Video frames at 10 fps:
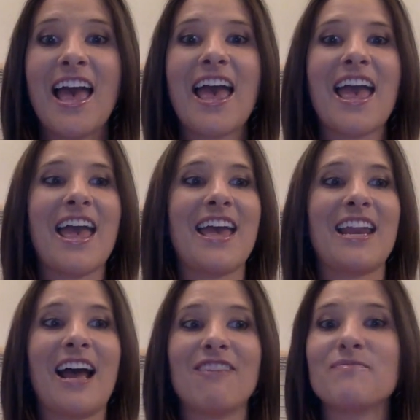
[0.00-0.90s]
And
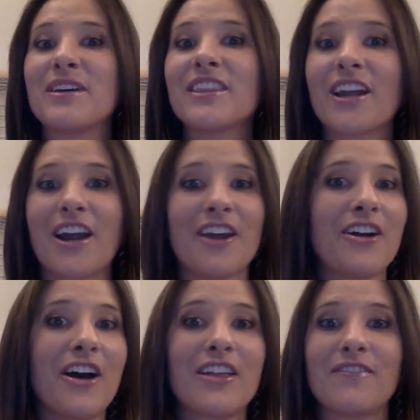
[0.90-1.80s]
I've been there. I
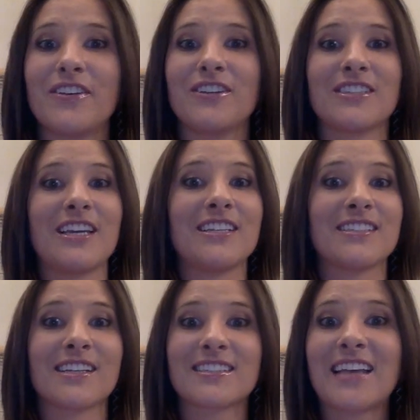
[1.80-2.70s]
know how that feels. It
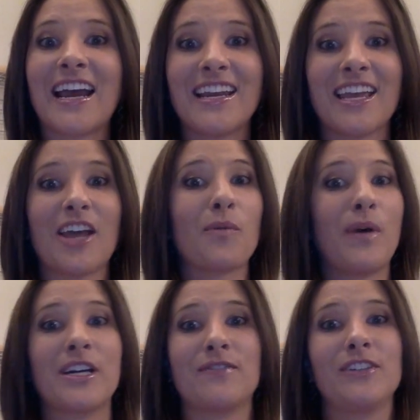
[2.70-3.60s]
is exciting and
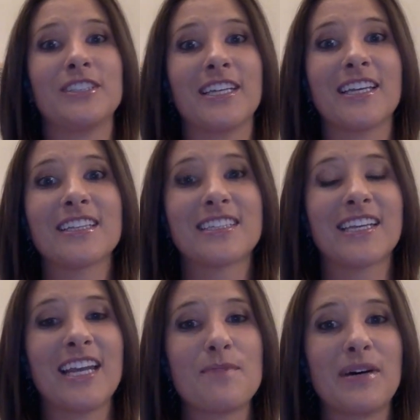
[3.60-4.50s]
wonderful to
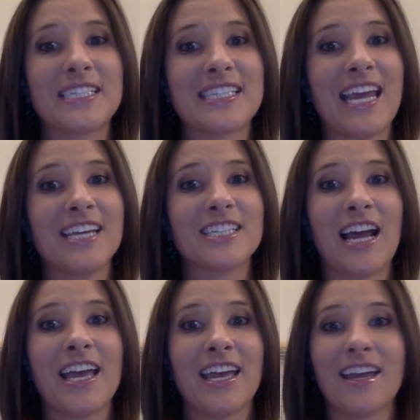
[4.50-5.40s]
get up on stage.
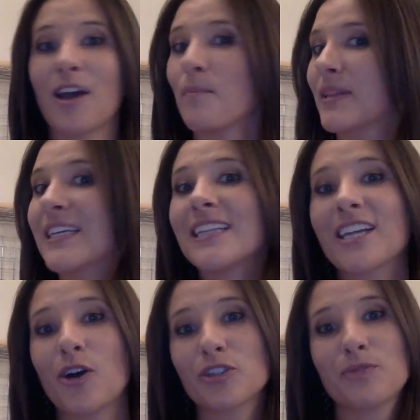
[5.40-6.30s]
I completely
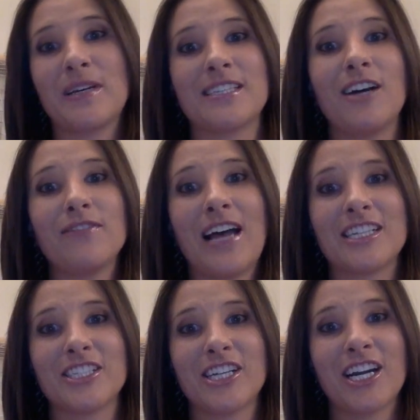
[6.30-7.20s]
coached myself
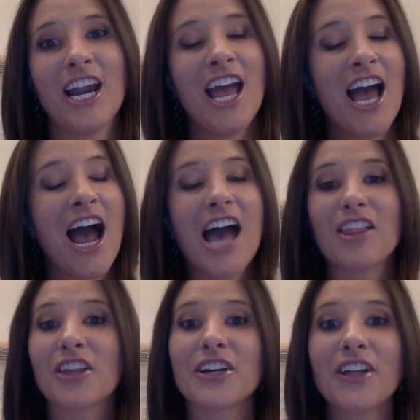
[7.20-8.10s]
last year. I
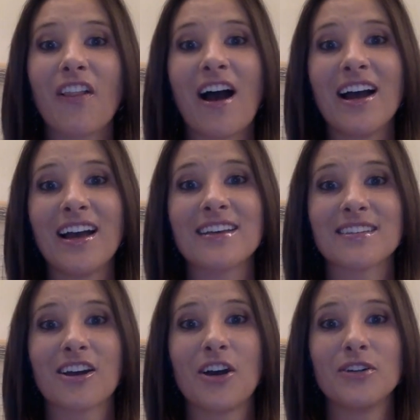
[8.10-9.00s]
learned a lot as
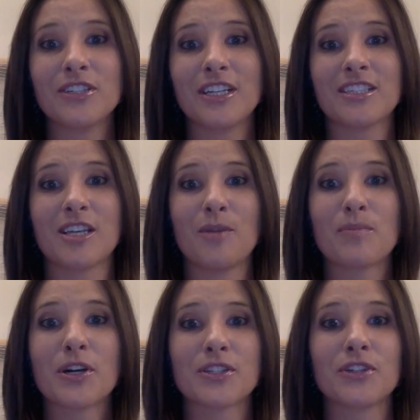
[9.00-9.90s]
a coach, as a
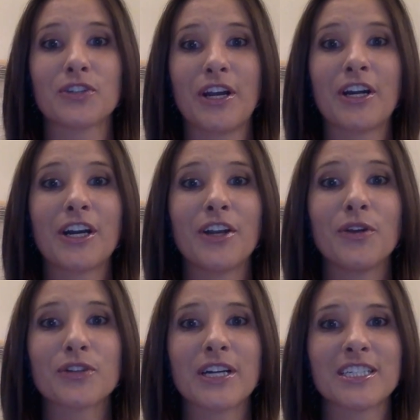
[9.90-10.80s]
personal trainer and a
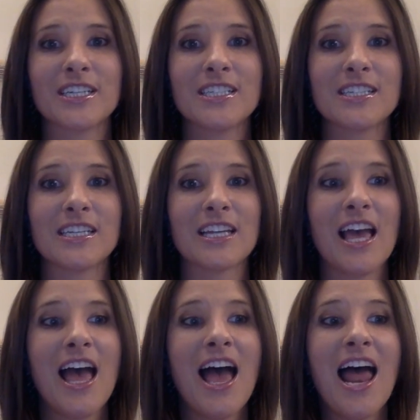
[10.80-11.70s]
nutritionist, and
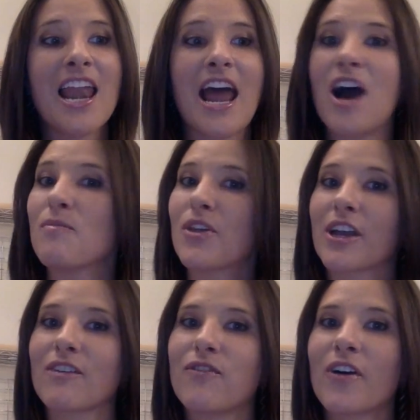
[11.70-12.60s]
now I'm
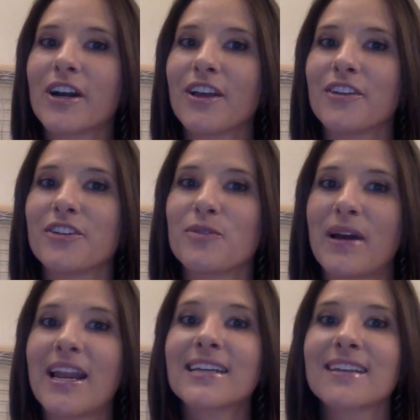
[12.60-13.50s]
looking forward to do
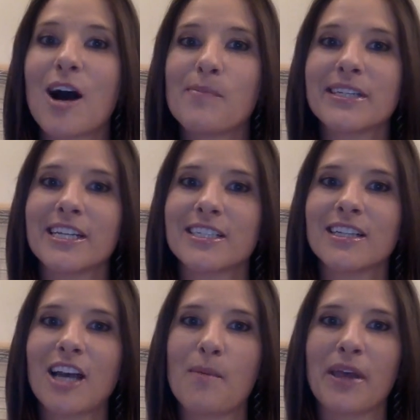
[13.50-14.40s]
my next
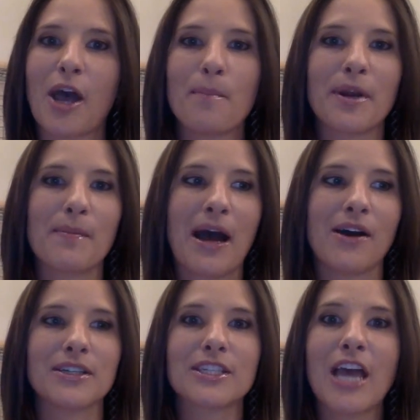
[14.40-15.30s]
competition coming up in
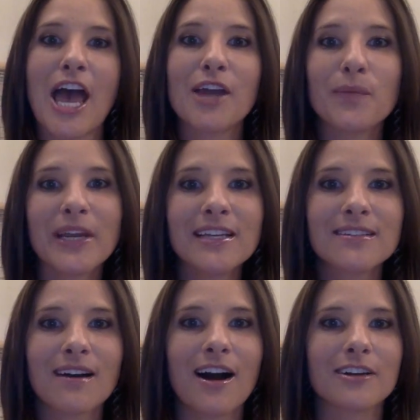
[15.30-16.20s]
about 10
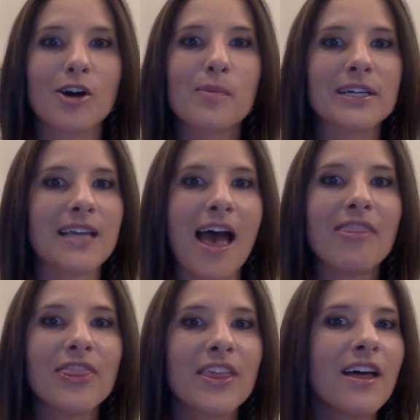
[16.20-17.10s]
weeks, October
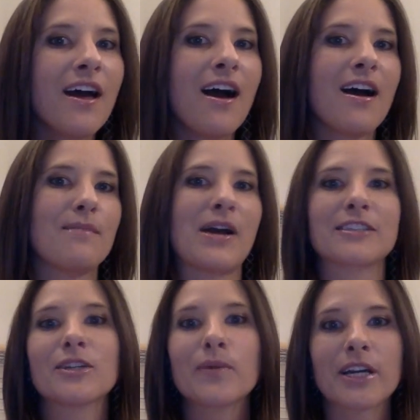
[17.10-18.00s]
10th. I'm
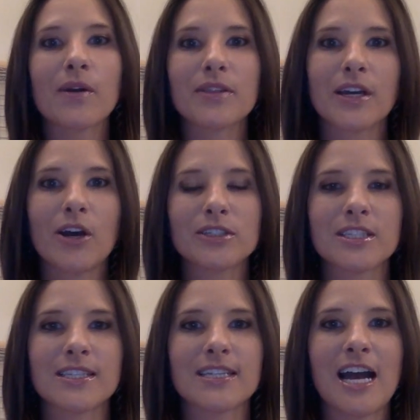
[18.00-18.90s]
actually working with a coach
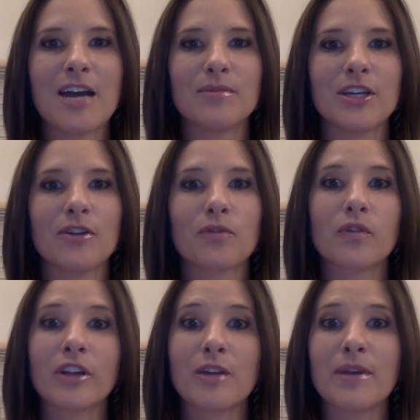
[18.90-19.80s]
this time to
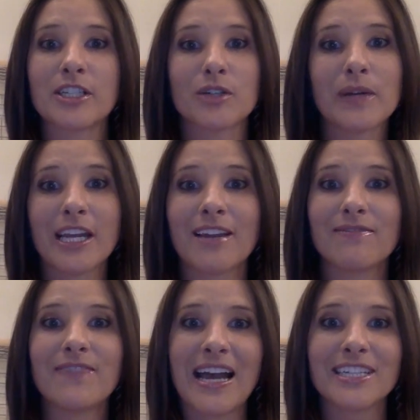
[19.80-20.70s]
really make sure we can
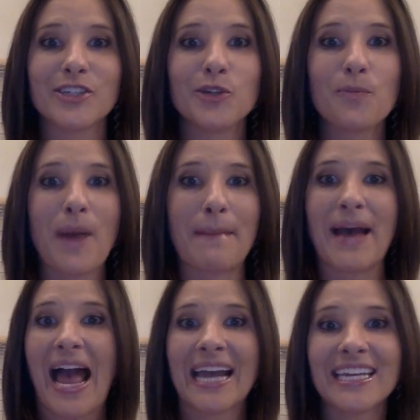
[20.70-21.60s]
fine-tune my
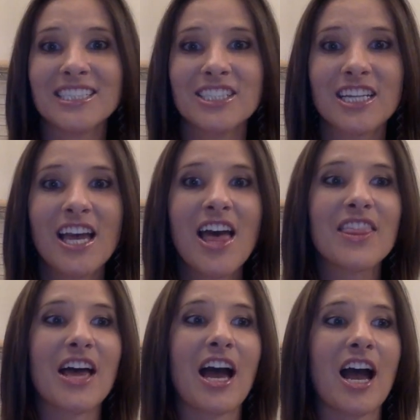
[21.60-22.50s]
package
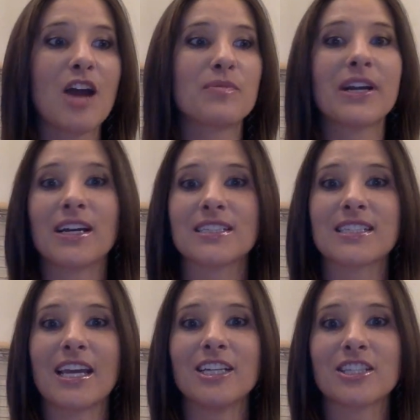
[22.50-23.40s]
that I bring on
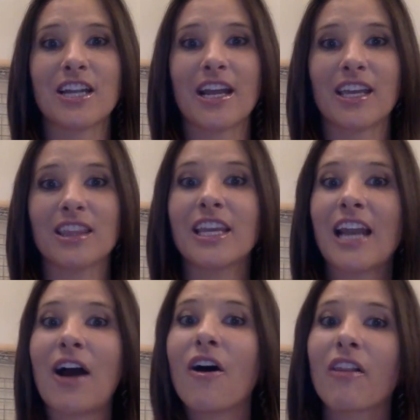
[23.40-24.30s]
stage so that I can lean
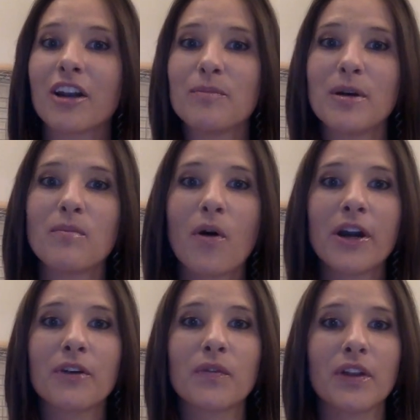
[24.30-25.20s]
out a little bit
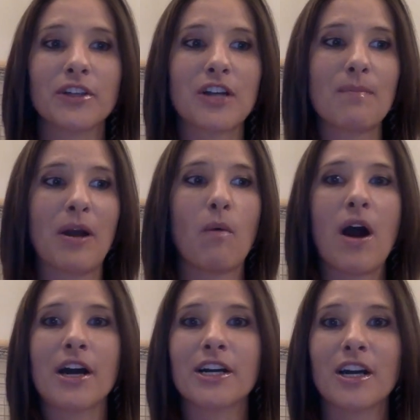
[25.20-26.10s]
more and really drop my
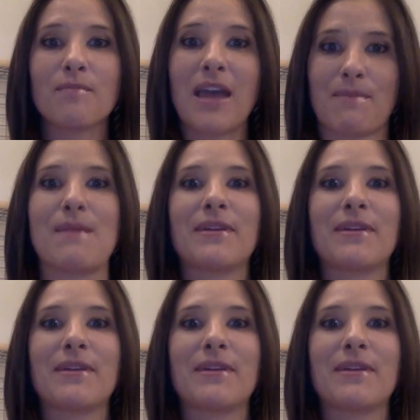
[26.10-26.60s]
water and make my